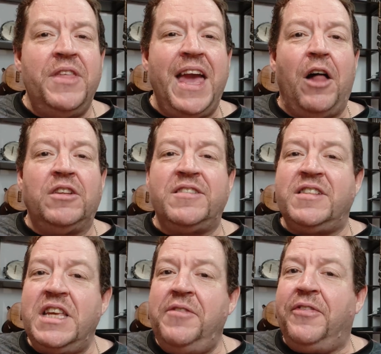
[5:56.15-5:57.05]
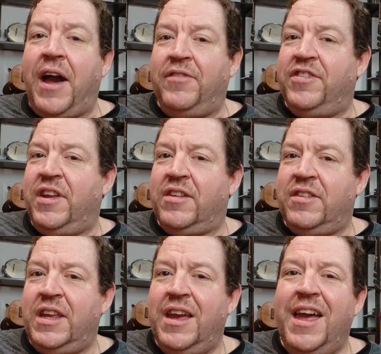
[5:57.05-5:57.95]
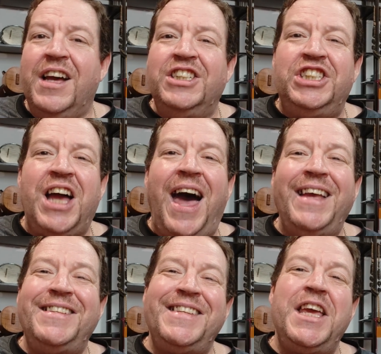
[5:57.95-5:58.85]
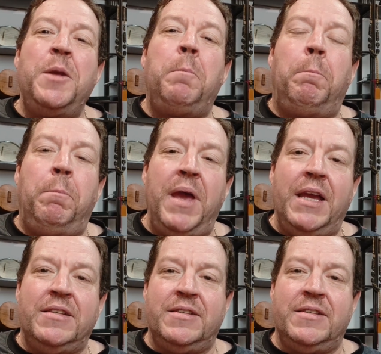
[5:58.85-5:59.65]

The LC560 shines in big